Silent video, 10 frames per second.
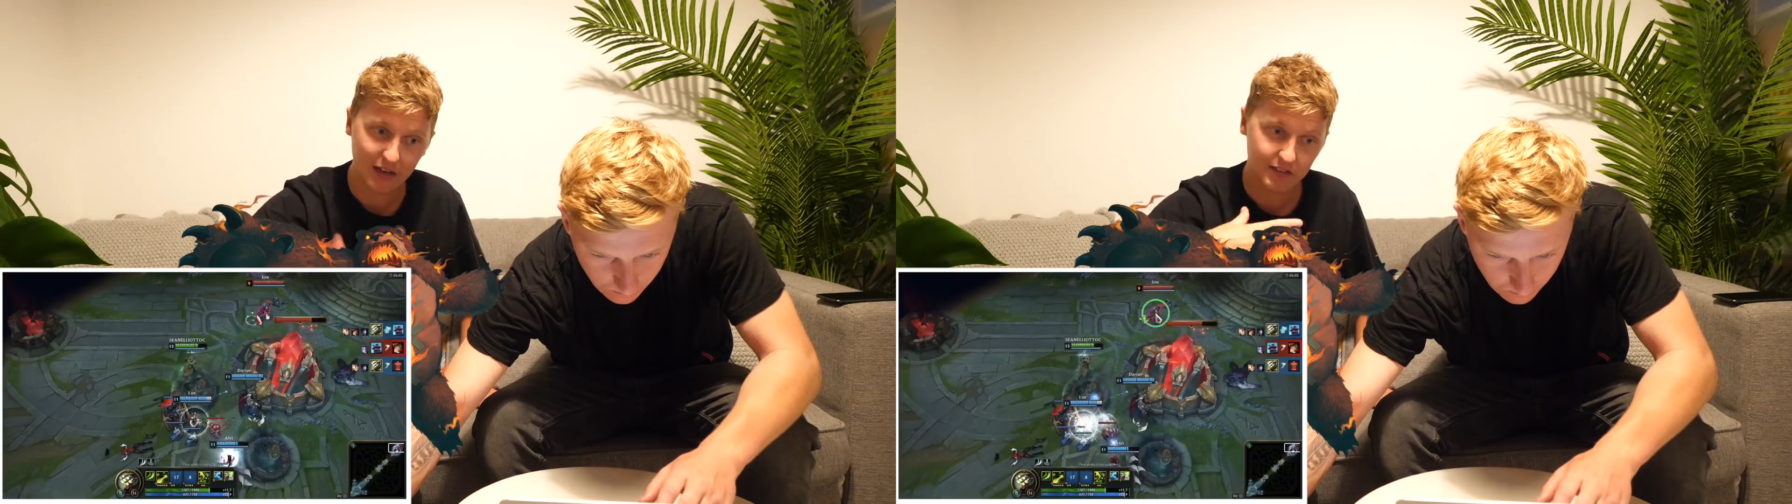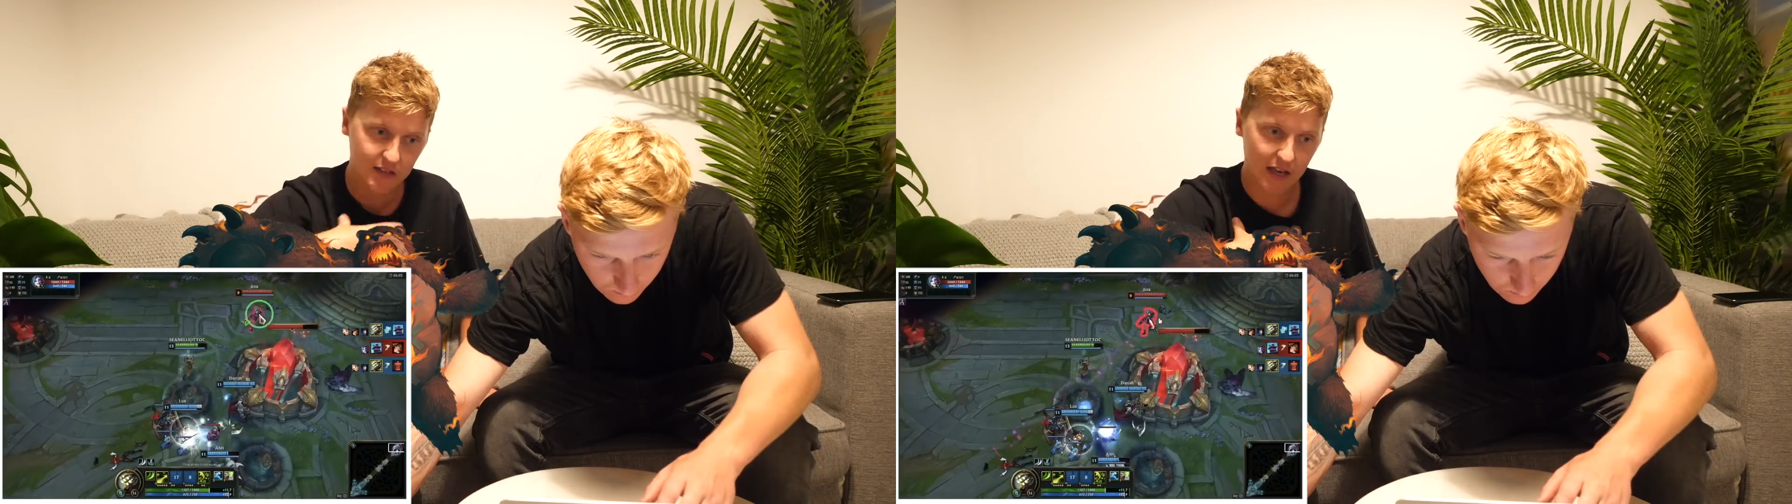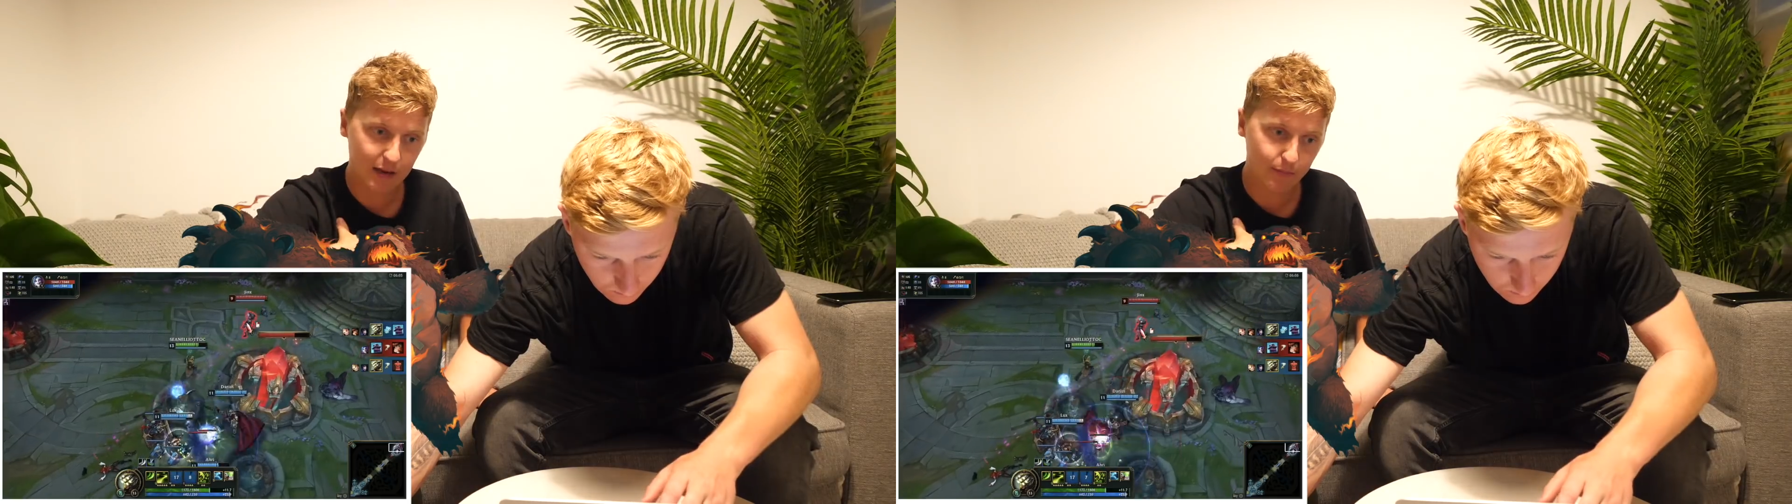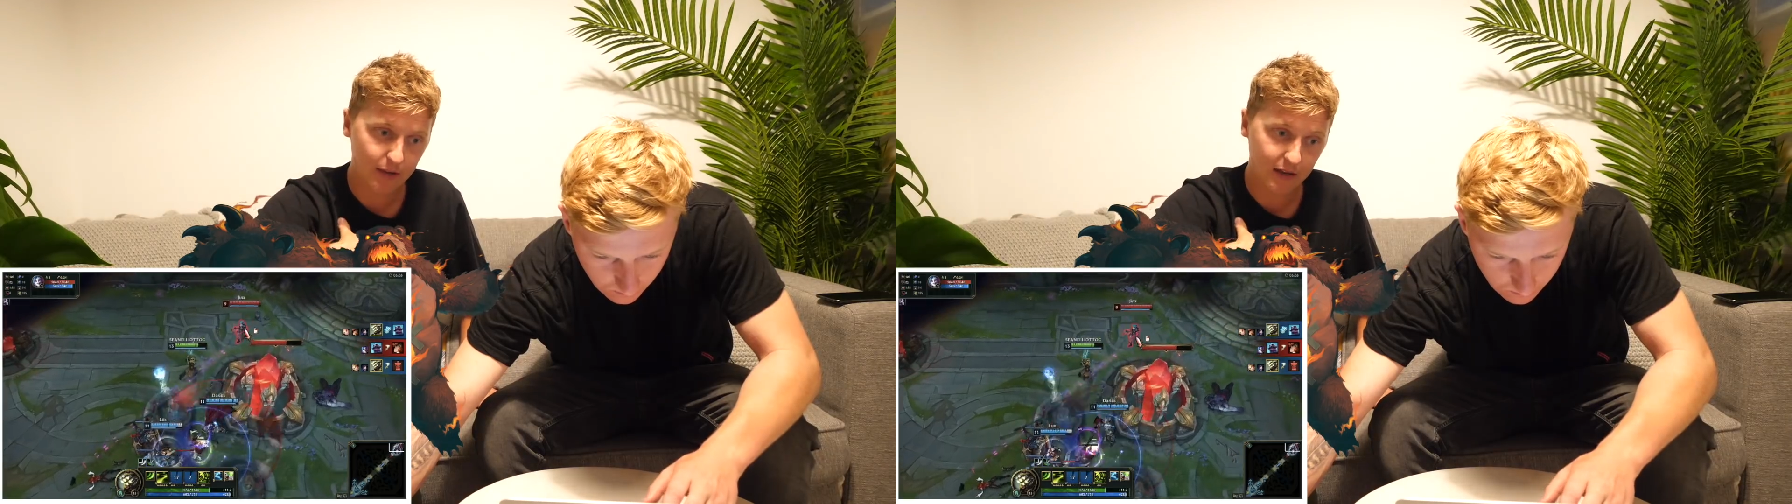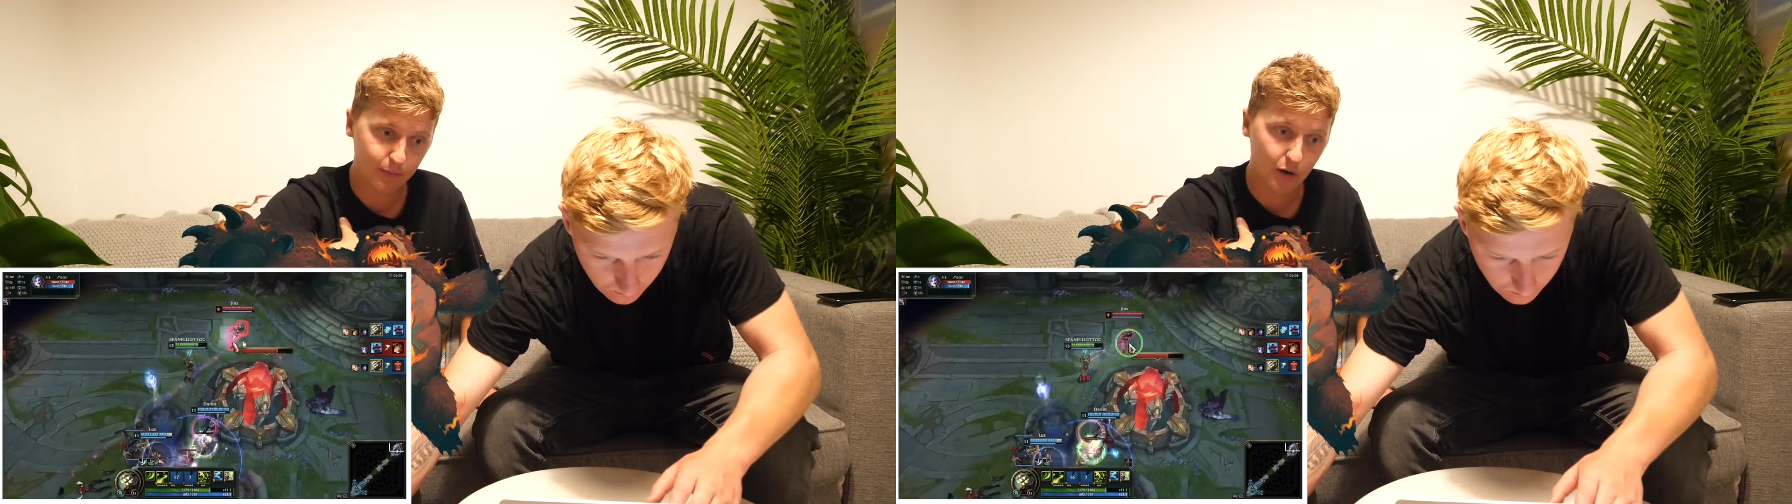That's the
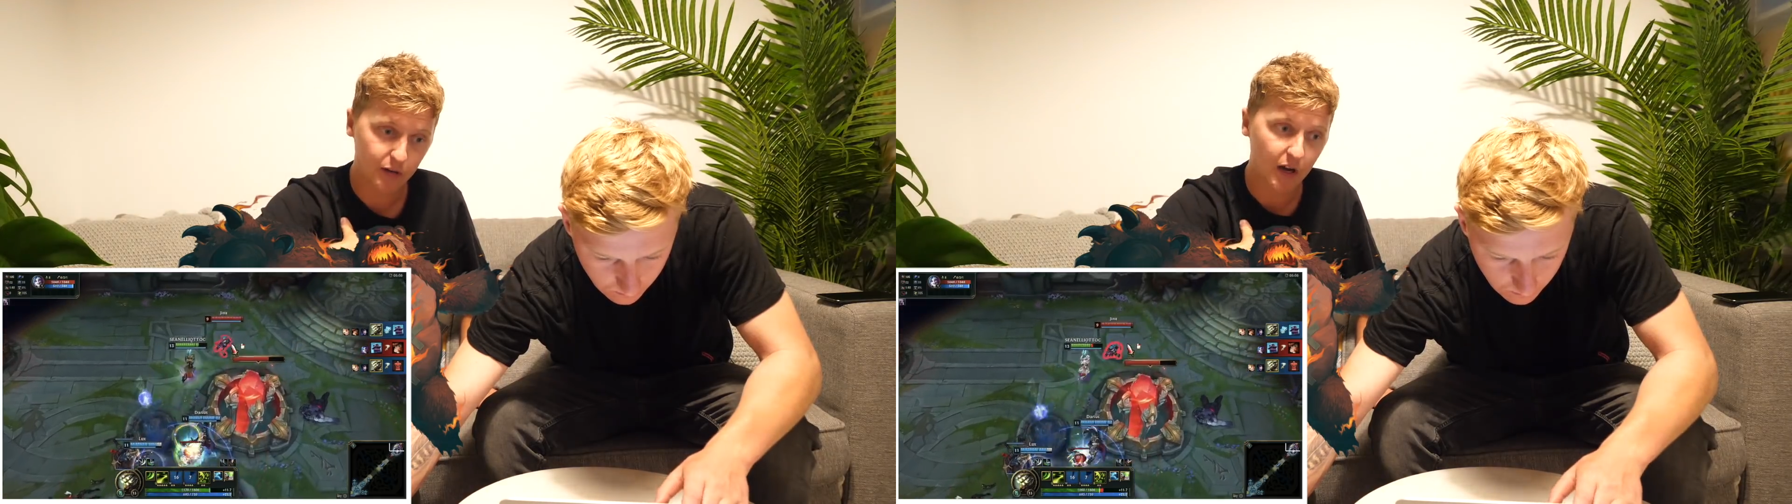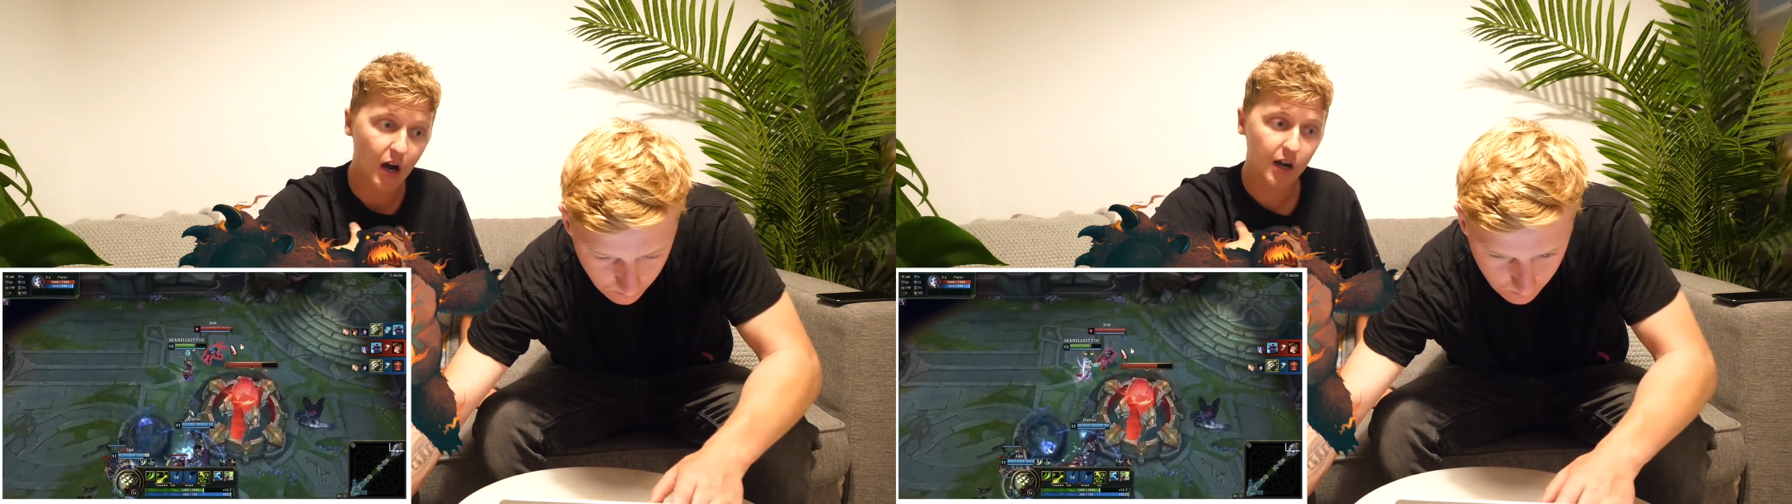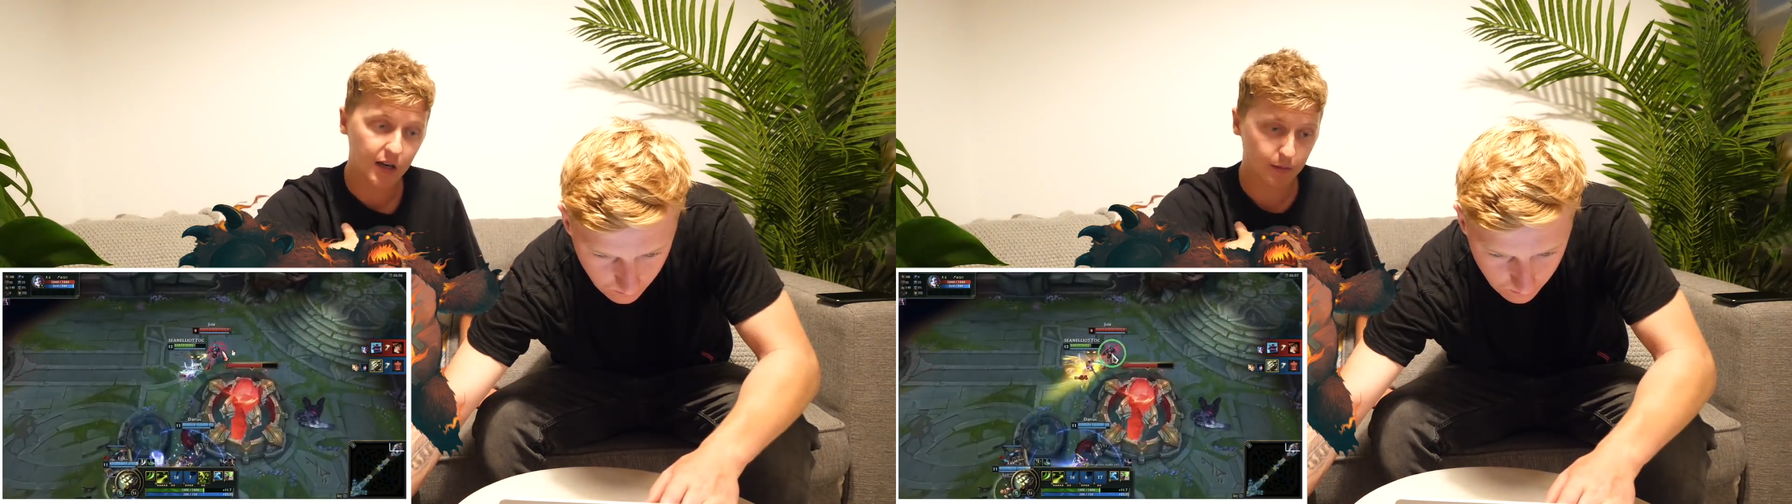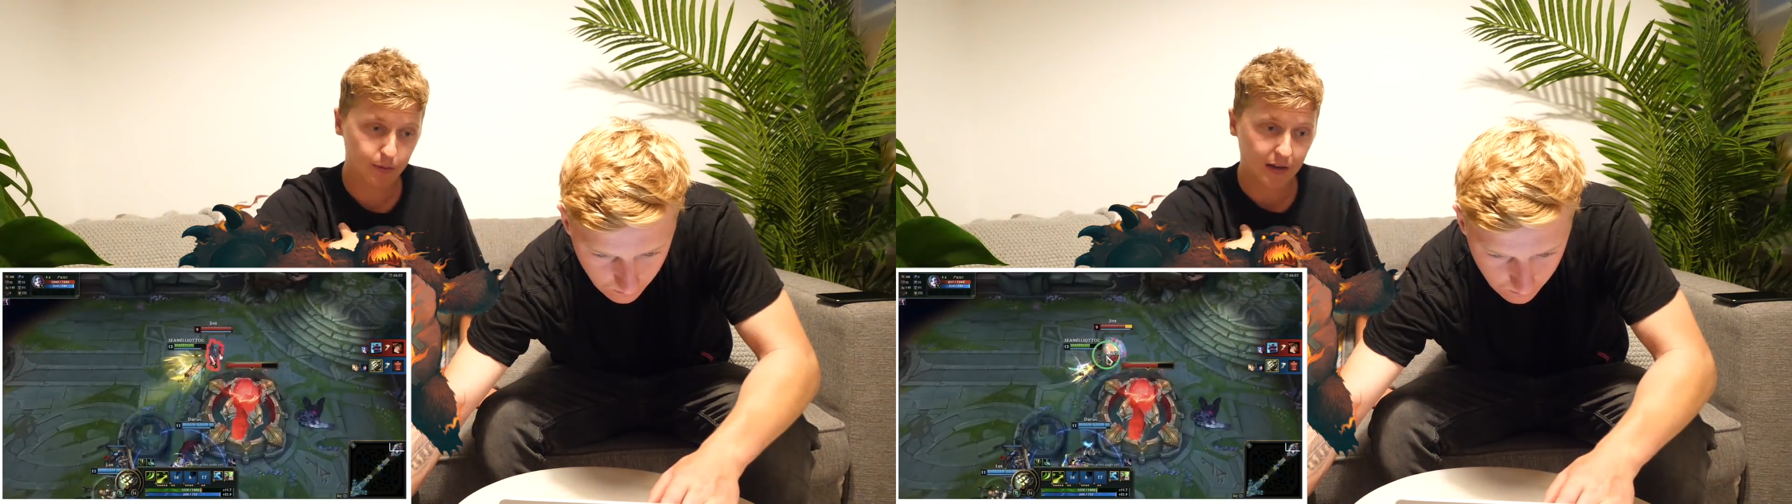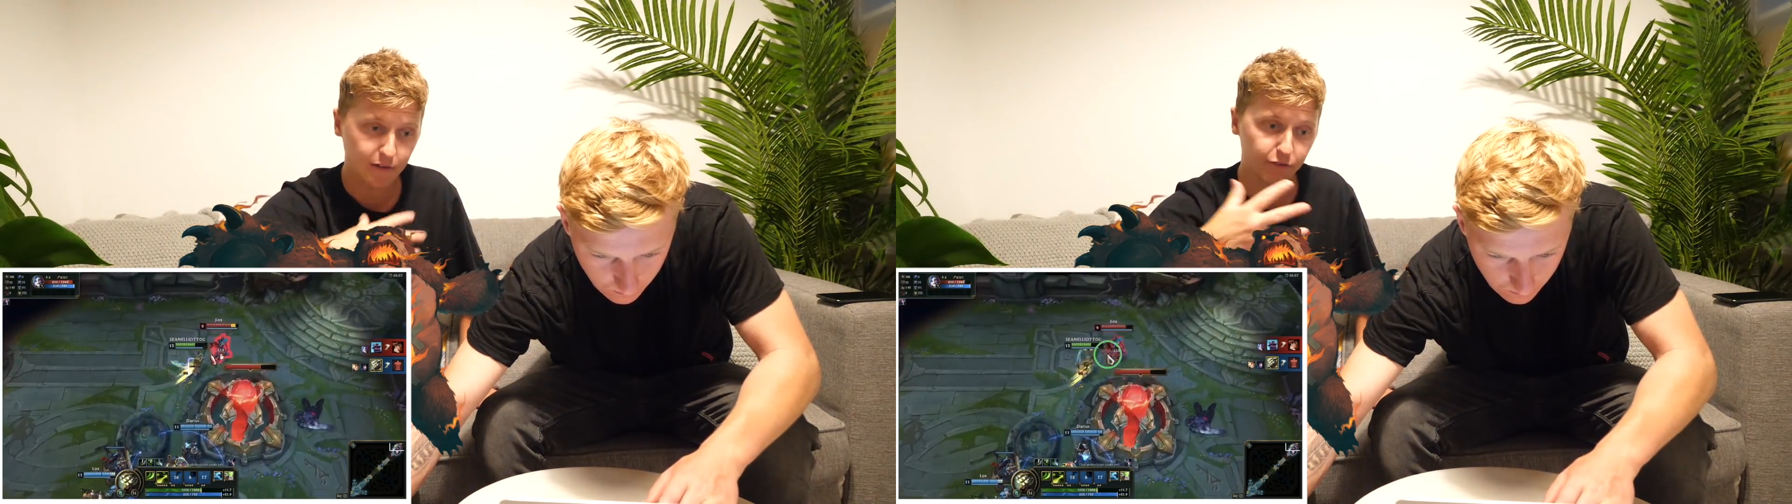gameplay mode that I like playing,